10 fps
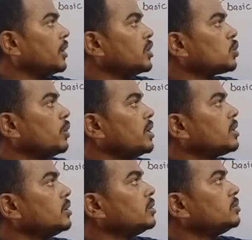Dear
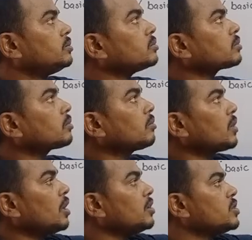student,
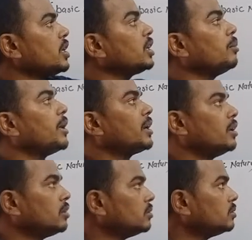zinc metal.